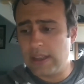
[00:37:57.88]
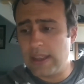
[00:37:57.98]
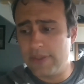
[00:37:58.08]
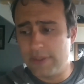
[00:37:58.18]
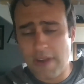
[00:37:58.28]

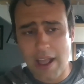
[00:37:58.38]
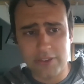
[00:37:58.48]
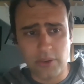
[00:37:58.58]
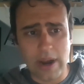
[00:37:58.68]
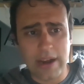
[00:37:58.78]
in the
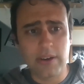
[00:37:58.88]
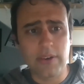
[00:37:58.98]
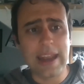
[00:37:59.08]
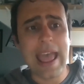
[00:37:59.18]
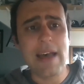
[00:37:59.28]
fossil record
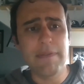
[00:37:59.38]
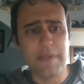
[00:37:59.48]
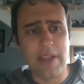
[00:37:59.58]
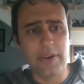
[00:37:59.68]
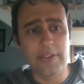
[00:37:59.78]
that have
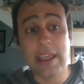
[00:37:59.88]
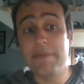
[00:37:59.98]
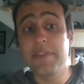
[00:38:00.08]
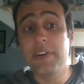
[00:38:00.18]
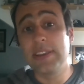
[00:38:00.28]
feathers
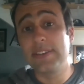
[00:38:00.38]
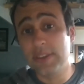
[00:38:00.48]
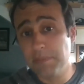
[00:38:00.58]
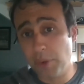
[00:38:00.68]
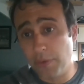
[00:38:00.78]
have very
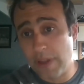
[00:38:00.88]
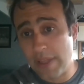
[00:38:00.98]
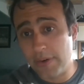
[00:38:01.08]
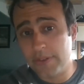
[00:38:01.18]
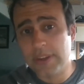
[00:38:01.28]
simple
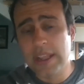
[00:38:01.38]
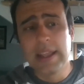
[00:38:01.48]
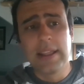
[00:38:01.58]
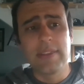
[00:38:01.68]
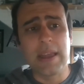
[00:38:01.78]
feathers
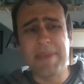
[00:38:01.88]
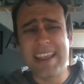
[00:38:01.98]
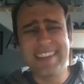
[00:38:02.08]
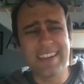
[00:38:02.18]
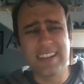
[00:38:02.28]
that
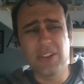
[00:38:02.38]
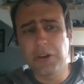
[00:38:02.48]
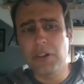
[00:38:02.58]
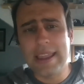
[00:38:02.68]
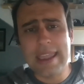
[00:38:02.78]
basically
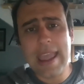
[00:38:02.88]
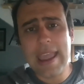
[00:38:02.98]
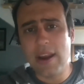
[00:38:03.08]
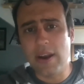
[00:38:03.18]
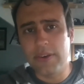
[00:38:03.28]
look like hair.